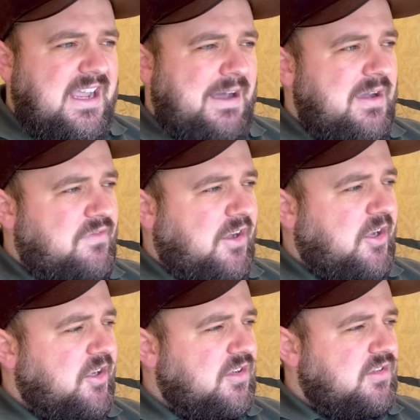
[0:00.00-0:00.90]

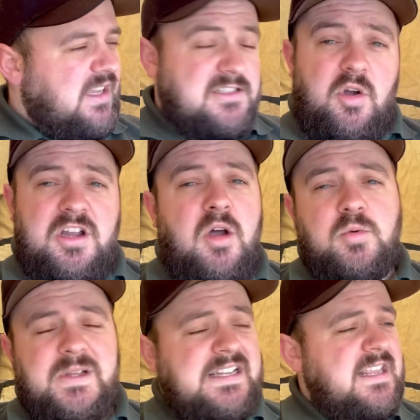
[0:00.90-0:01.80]
However, it's not a cold
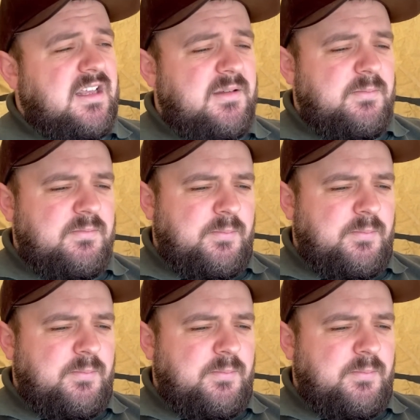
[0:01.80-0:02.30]
wind either.